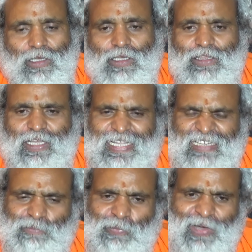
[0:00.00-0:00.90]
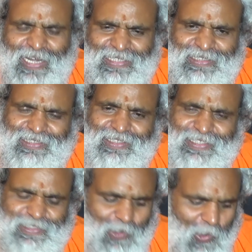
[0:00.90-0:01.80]
the inference
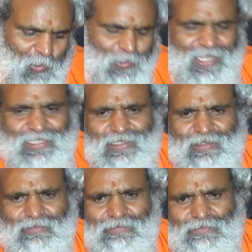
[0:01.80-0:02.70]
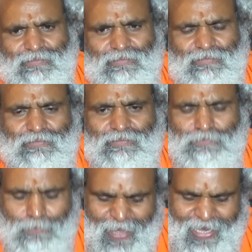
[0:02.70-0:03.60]
is always
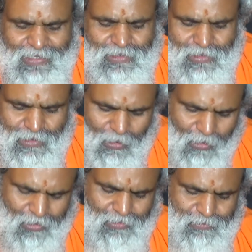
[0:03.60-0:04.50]
based on